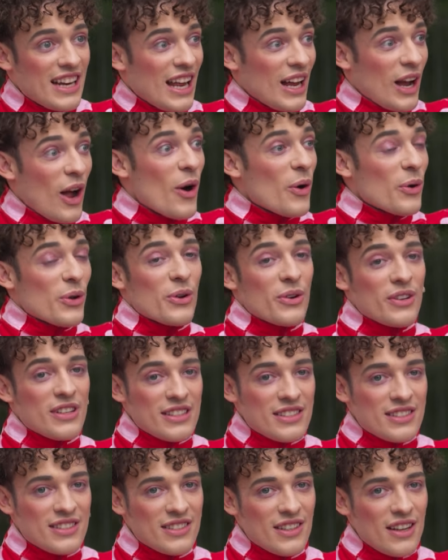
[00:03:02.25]
like, oh, you're
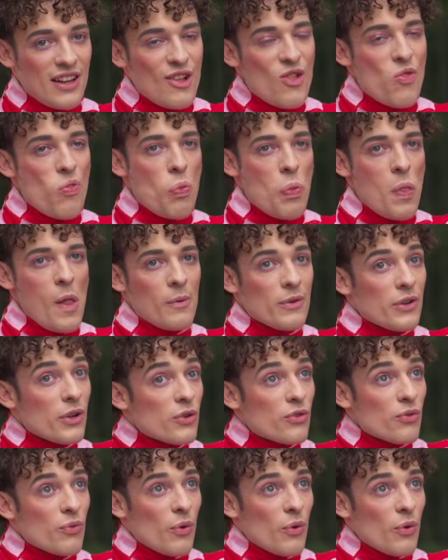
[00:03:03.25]
this huge